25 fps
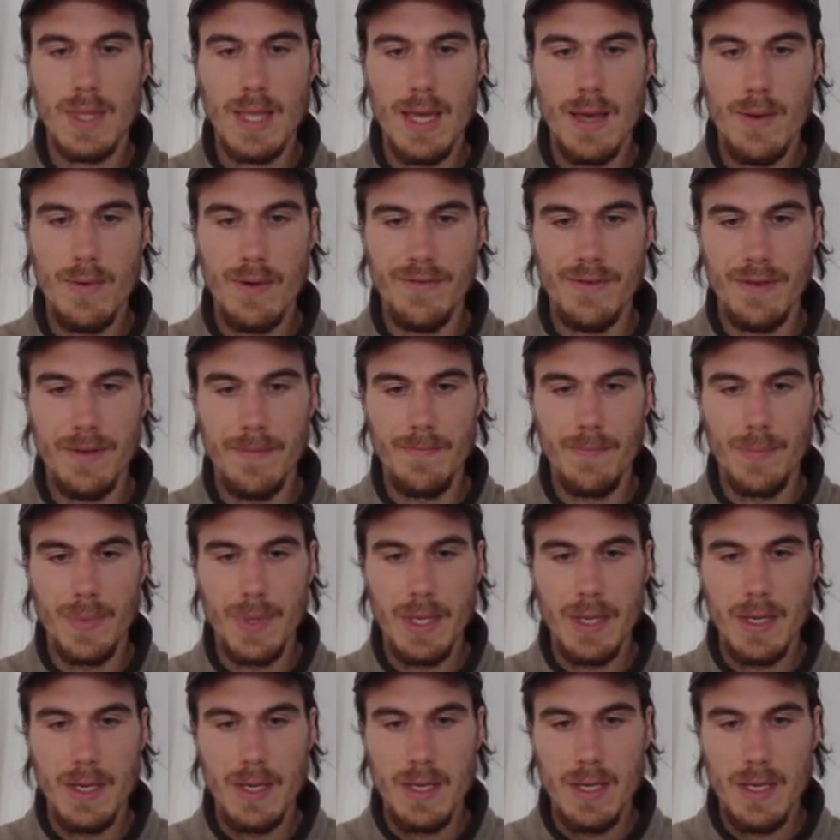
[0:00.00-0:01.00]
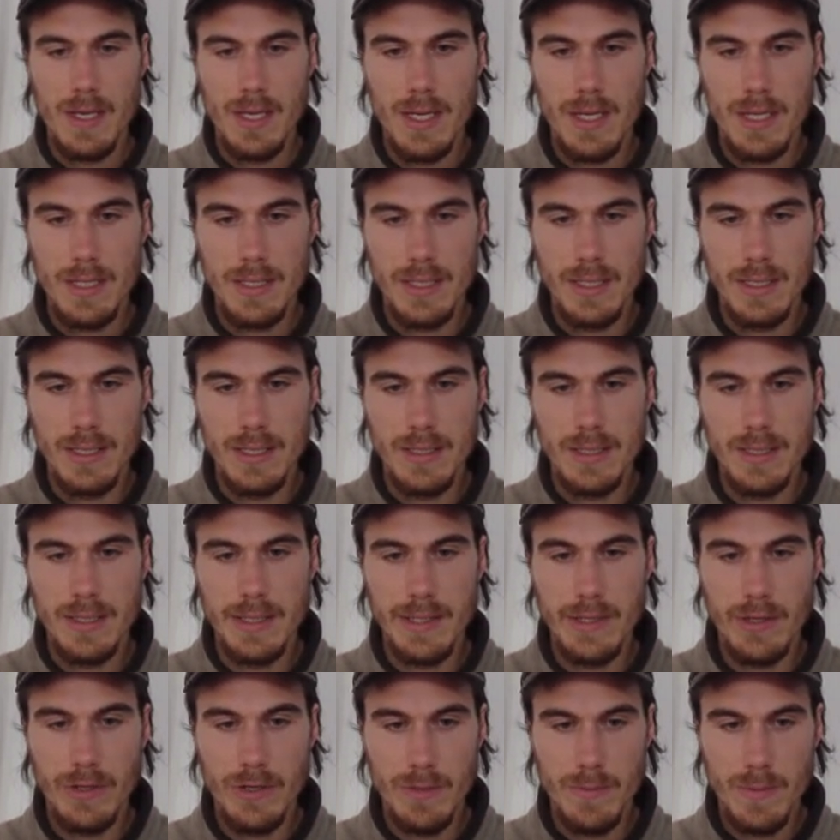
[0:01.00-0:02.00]
However, it is
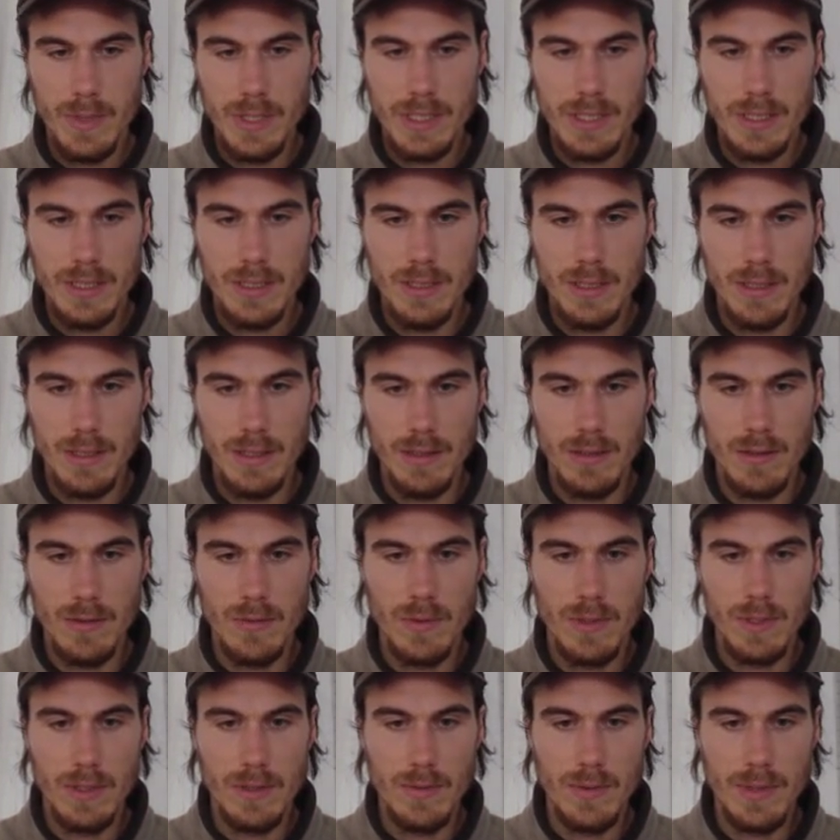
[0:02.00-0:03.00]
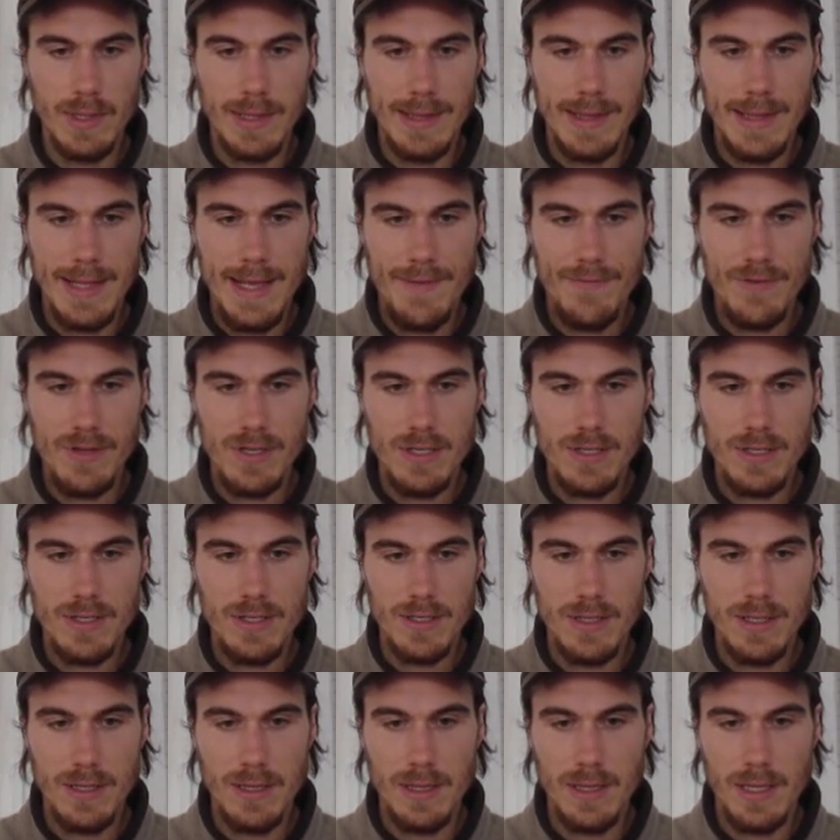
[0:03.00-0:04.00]
synonymous, another good word, with lavish
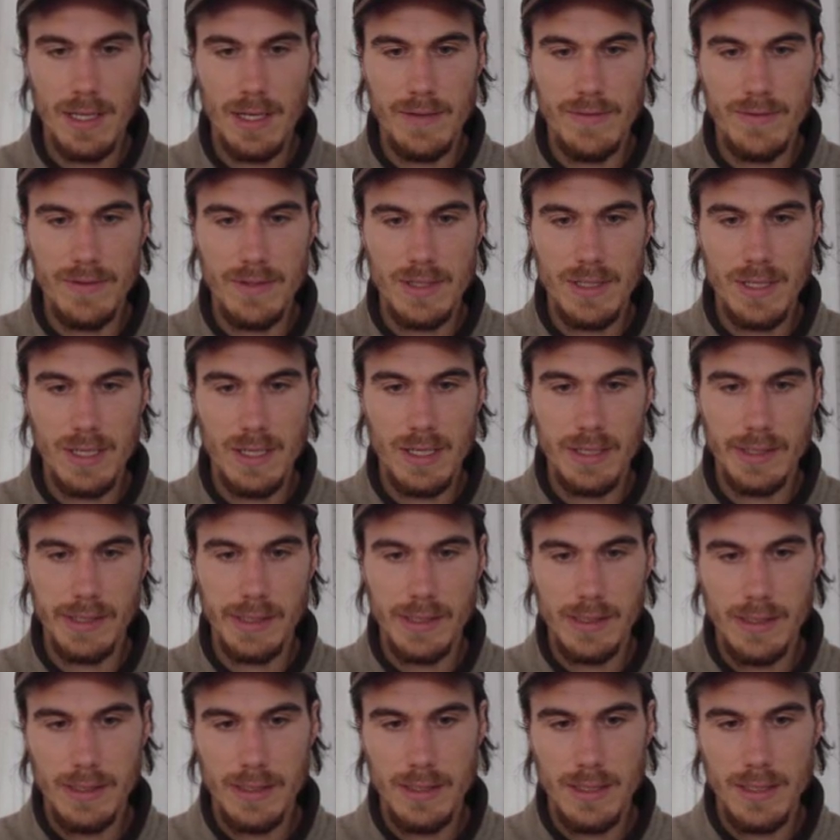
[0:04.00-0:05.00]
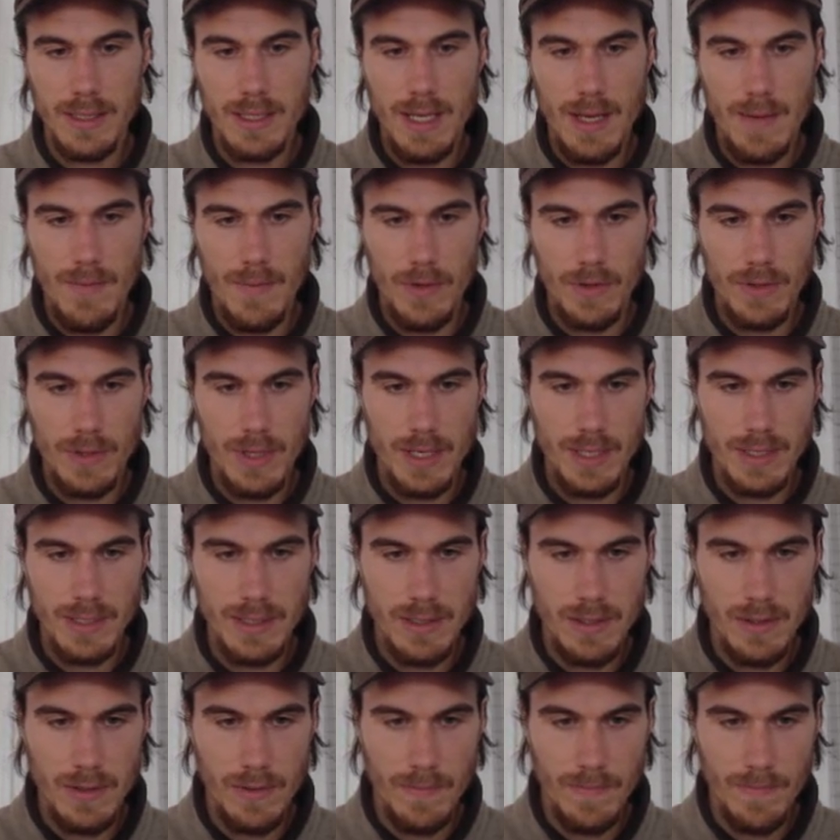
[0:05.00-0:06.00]
lifestyle. Yeah, okay,
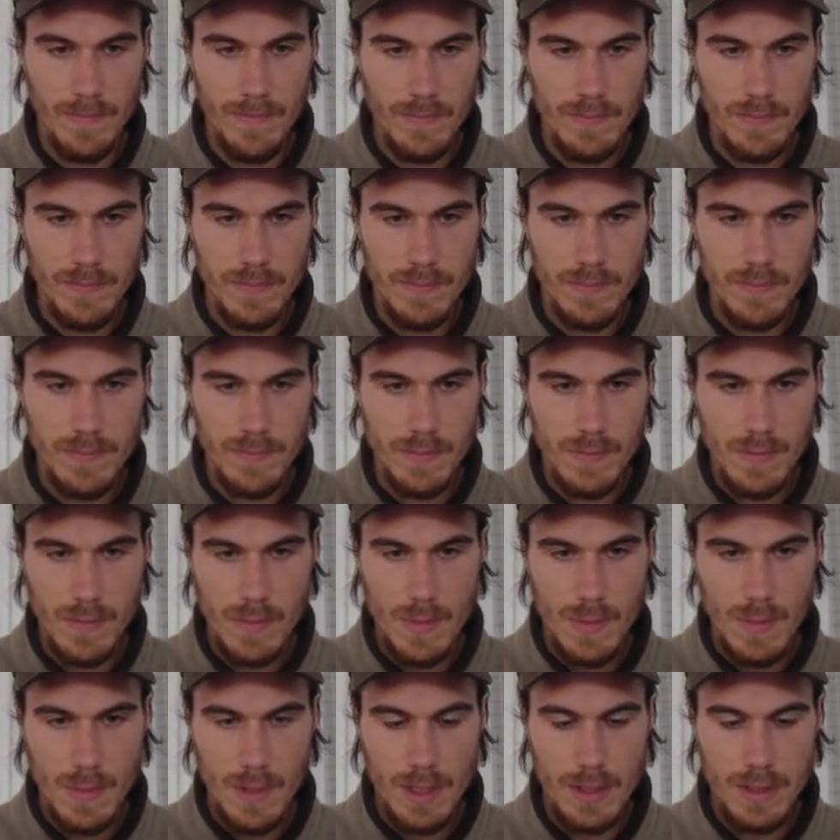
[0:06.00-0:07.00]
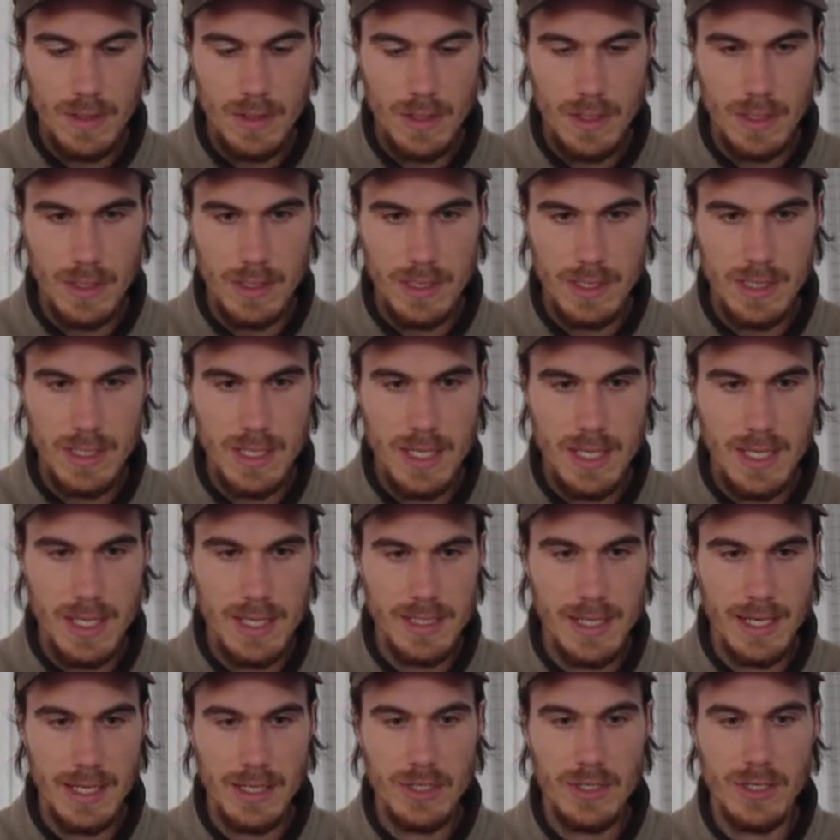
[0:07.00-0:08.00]
so, and you can see
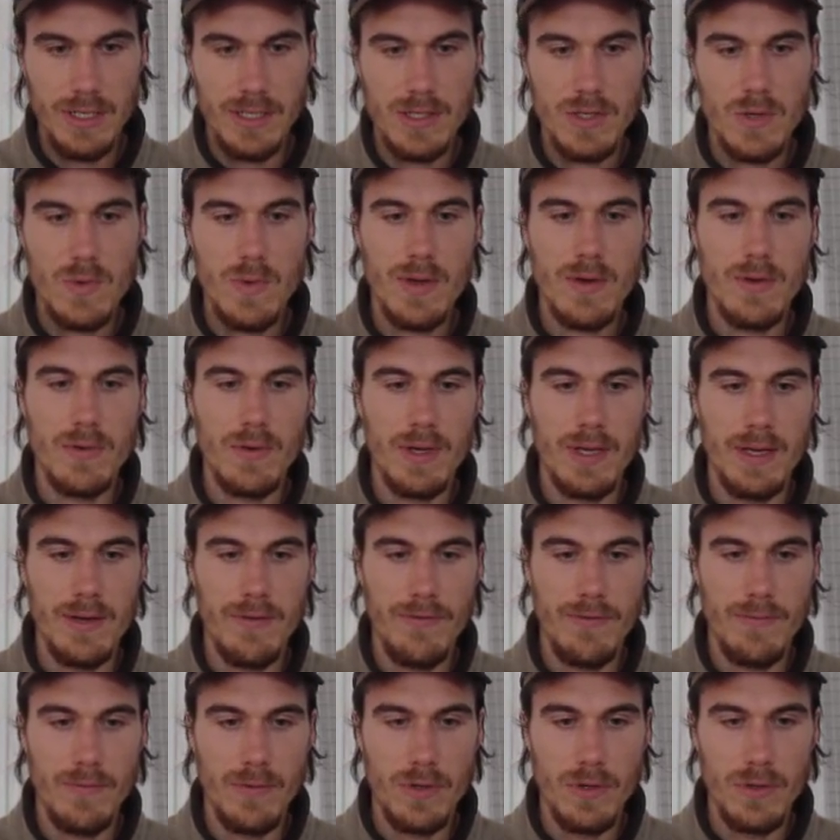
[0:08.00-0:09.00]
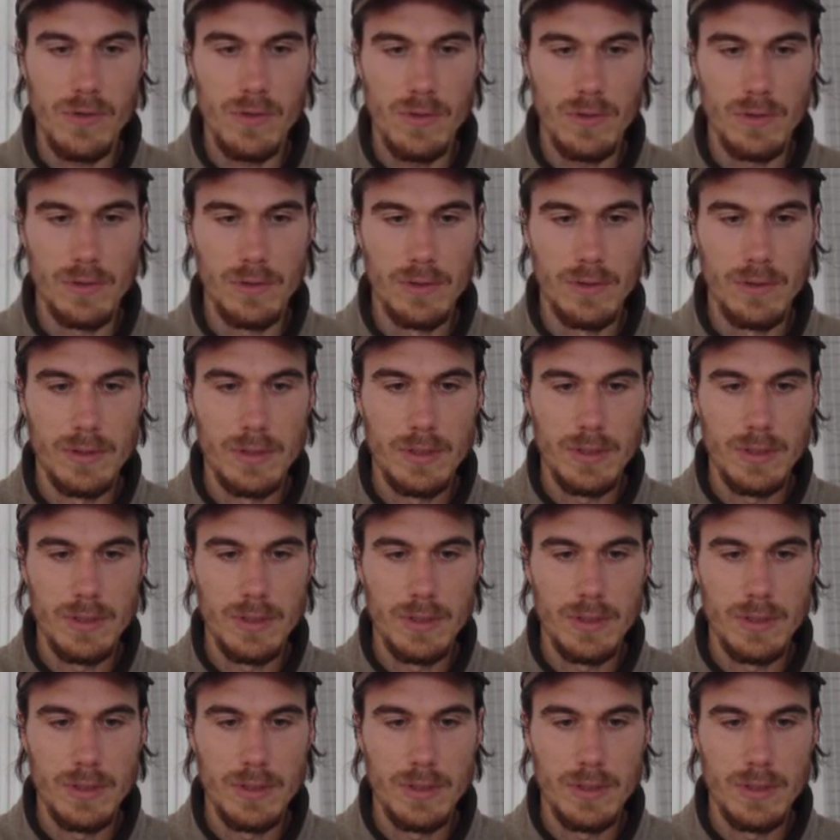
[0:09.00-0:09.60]
there's actually a squiggle here from Google.